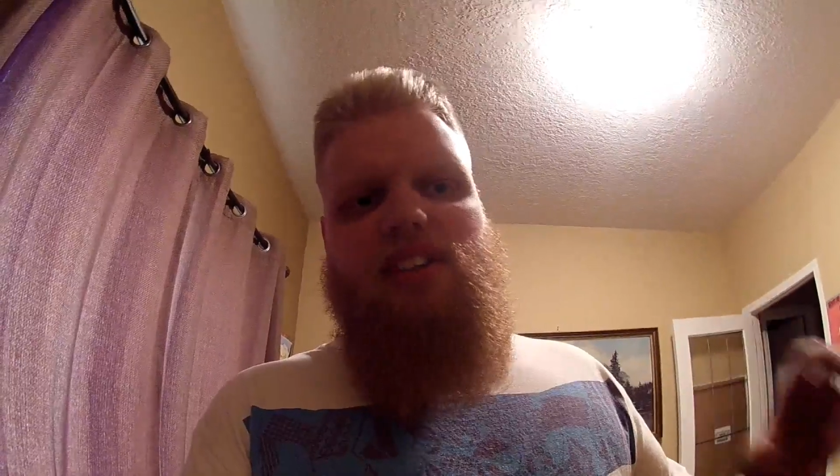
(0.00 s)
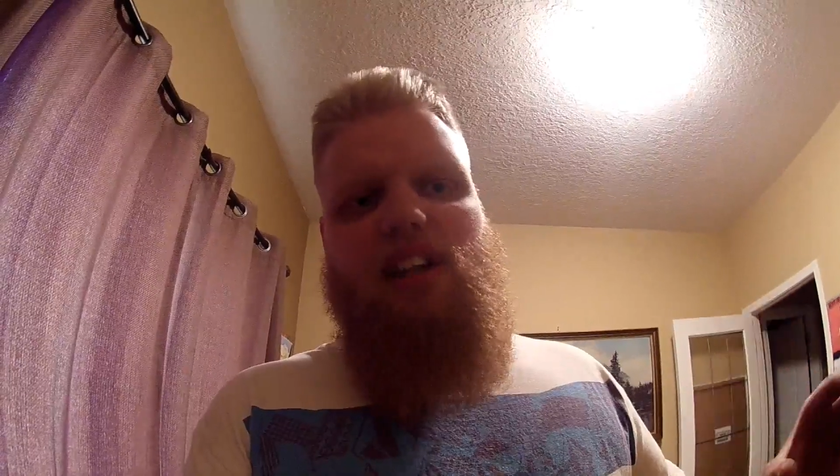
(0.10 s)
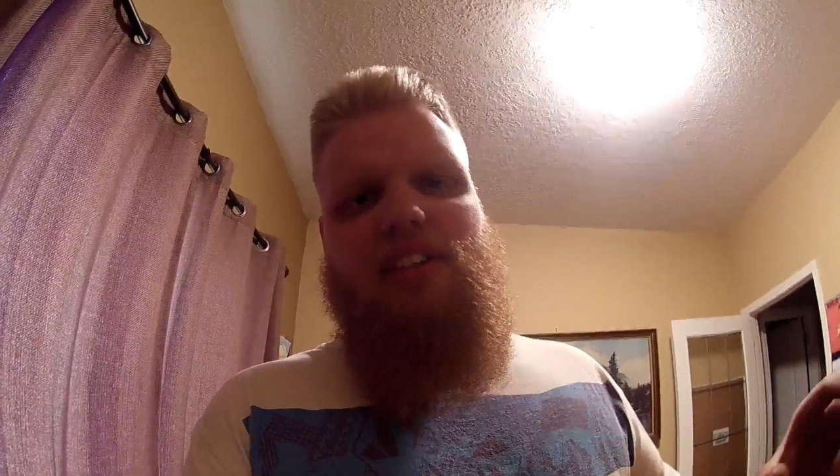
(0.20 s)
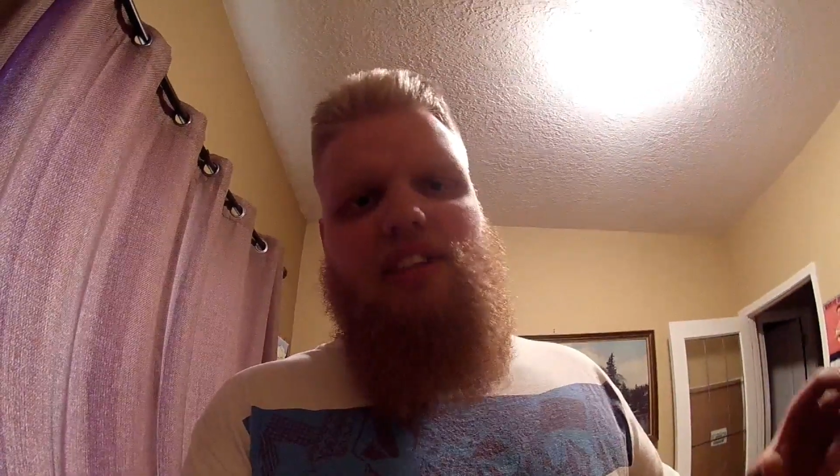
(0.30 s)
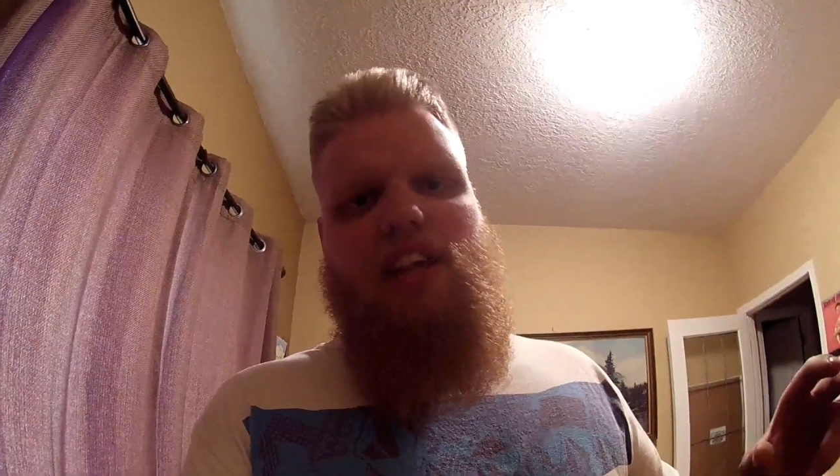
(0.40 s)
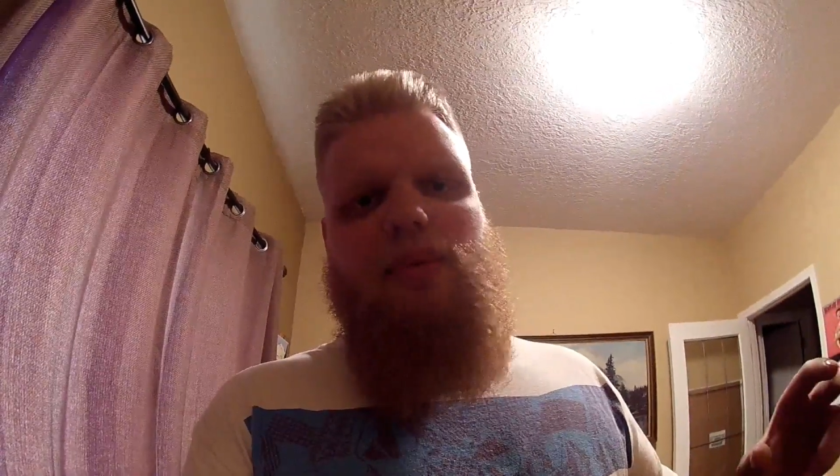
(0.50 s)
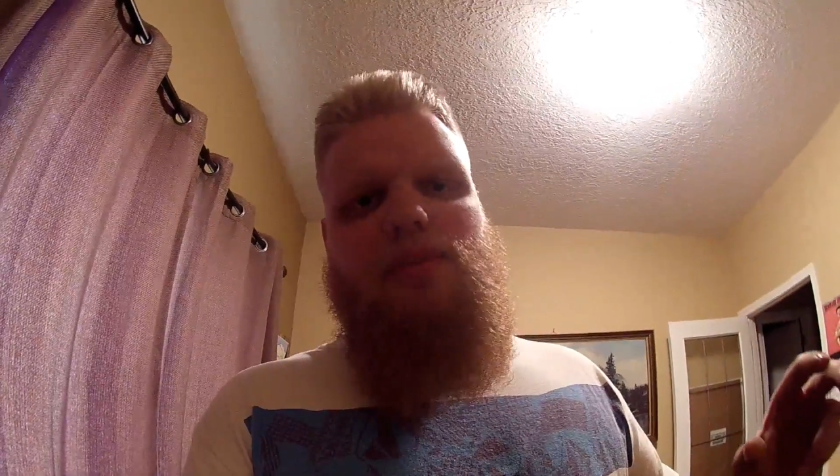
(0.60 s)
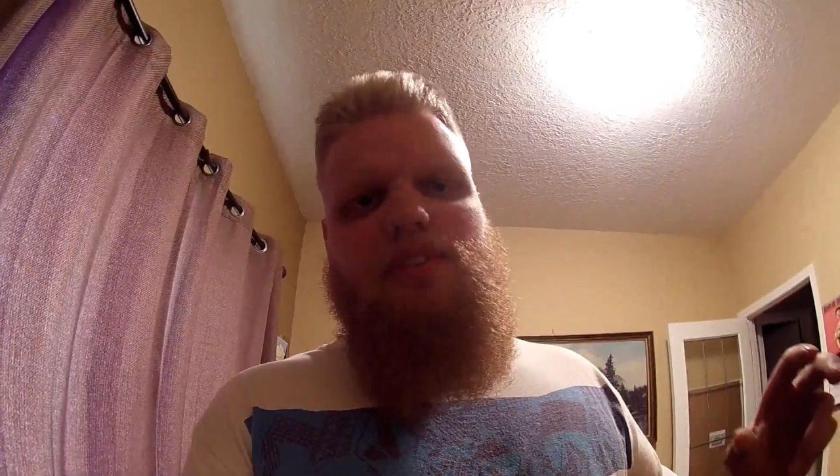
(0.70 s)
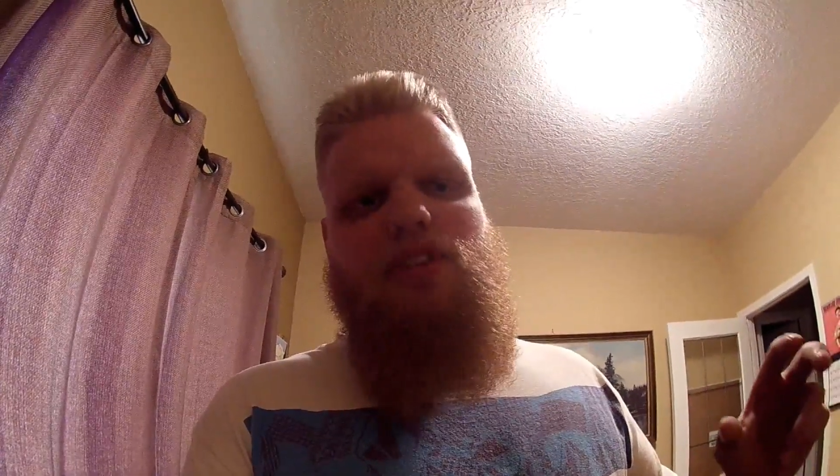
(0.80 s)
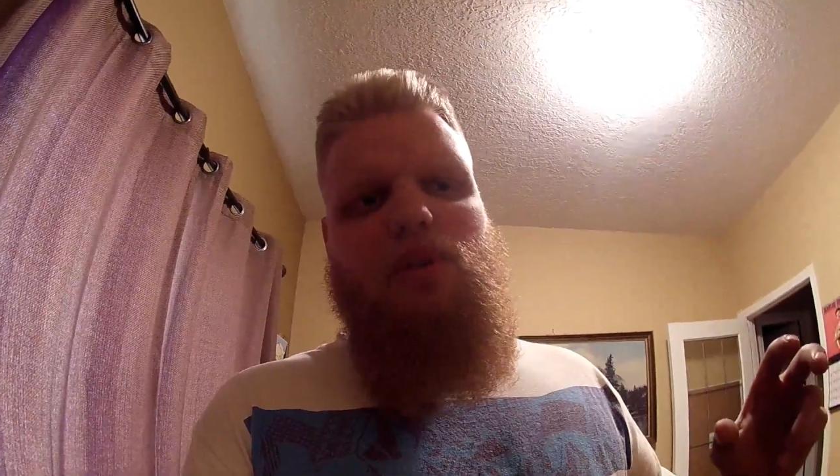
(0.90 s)
duct
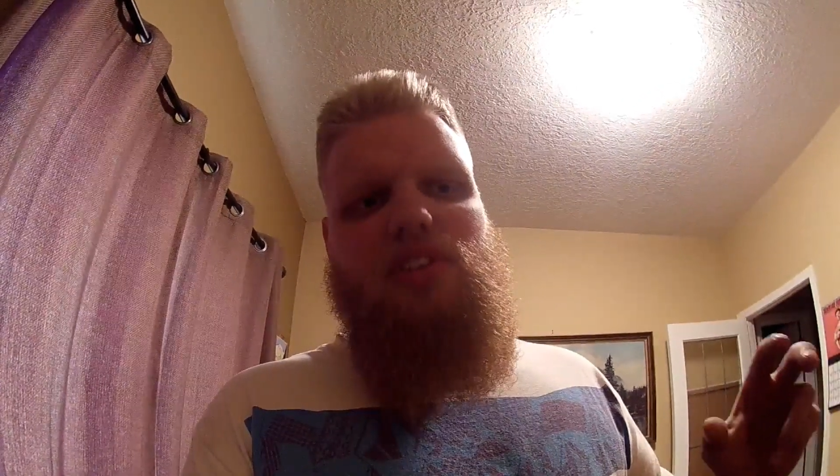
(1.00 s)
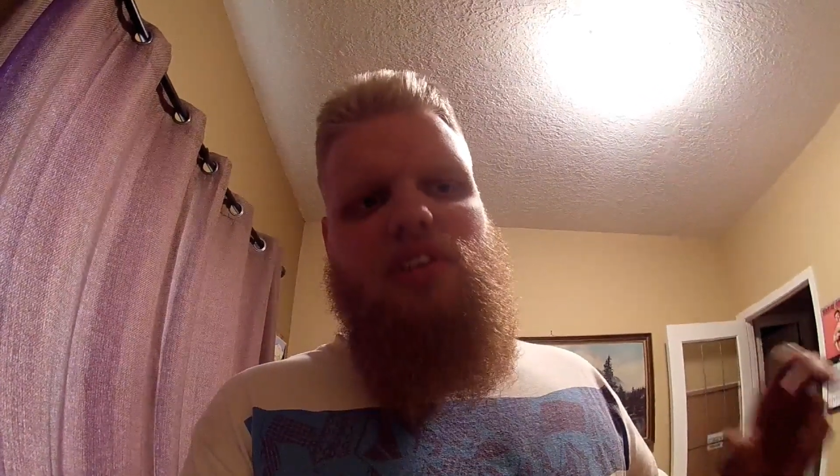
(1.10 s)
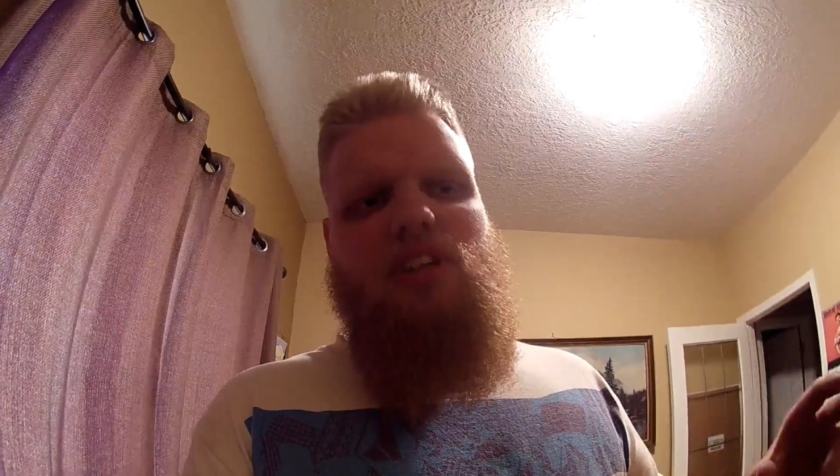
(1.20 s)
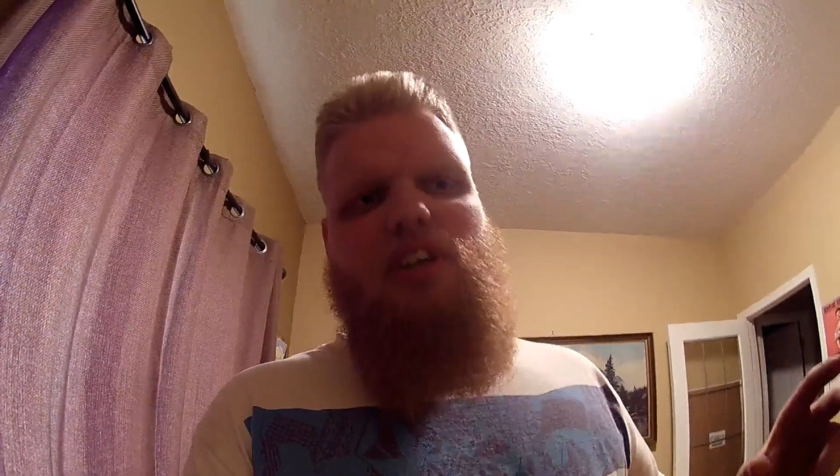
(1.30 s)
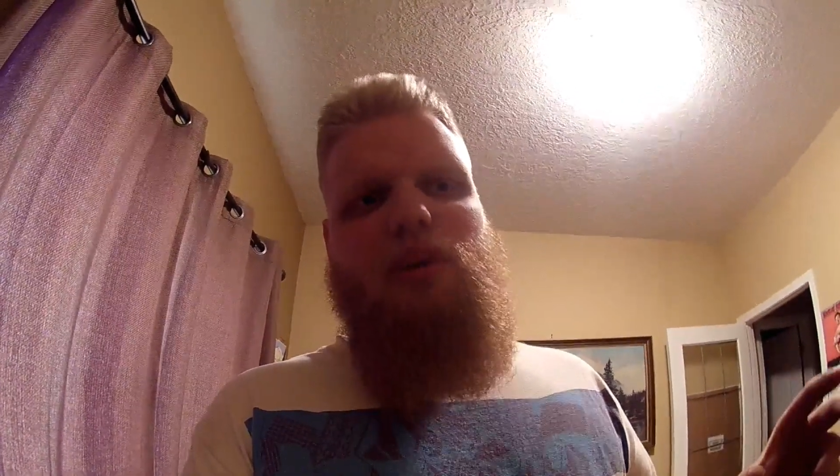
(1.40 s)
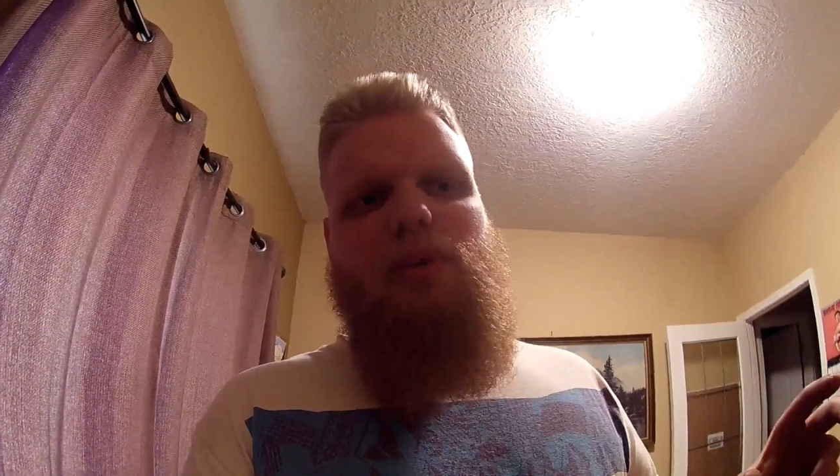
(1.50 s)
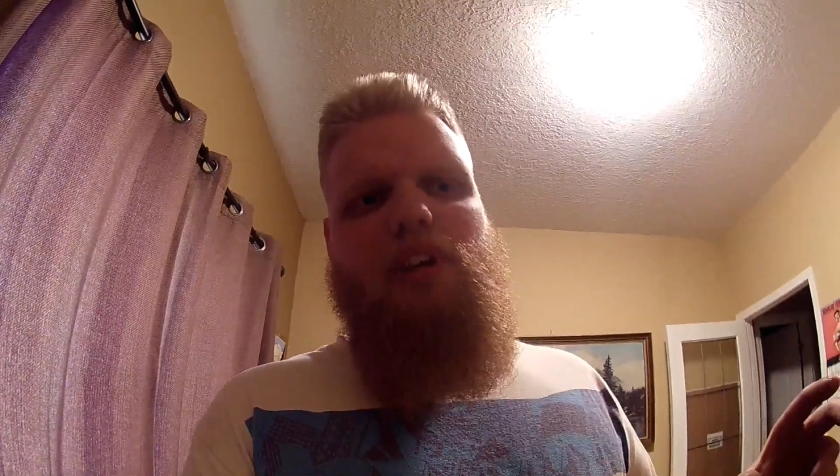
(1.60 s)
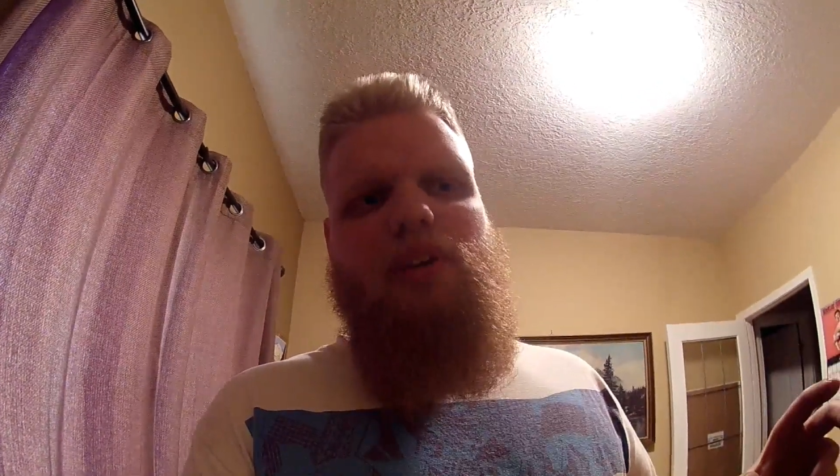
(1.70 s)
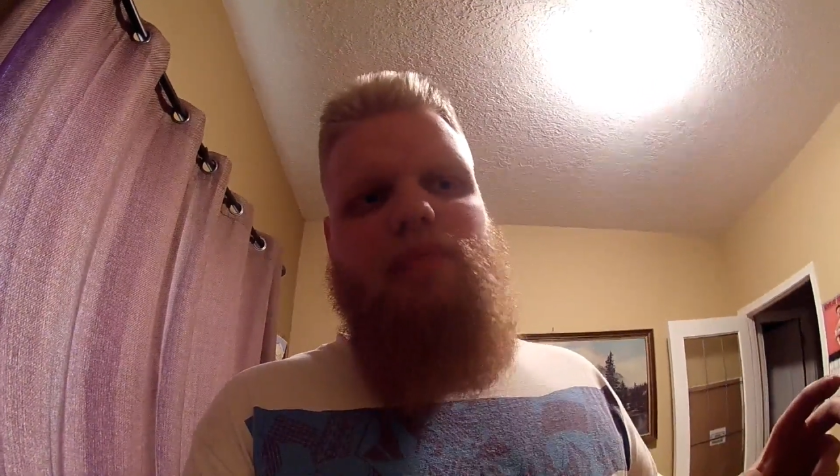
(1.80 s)
taped to his steering wheel.